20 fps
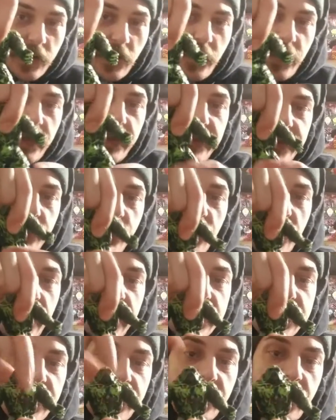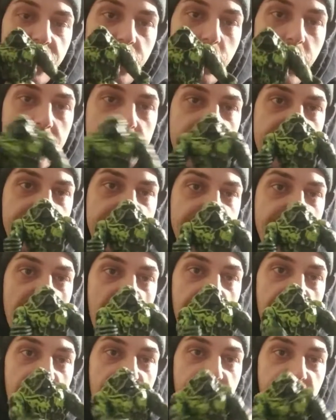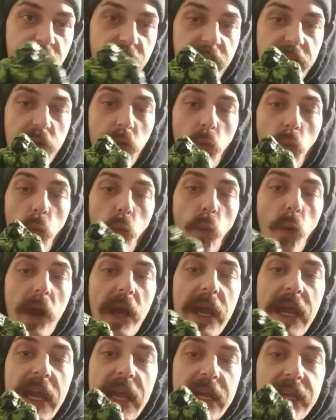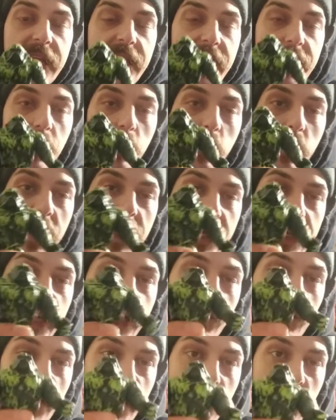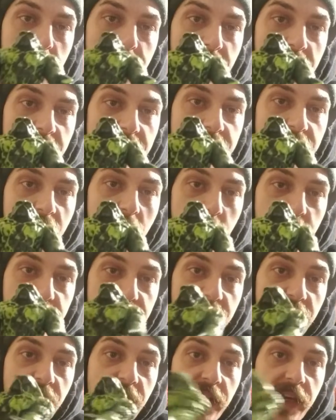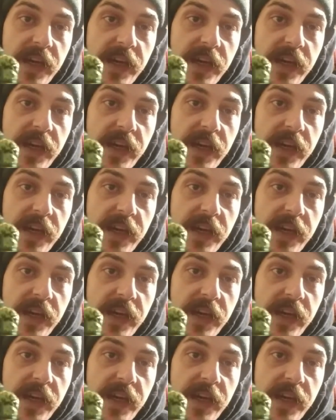don't think some of you guys give enough credit to each other for like the wicked paint ups.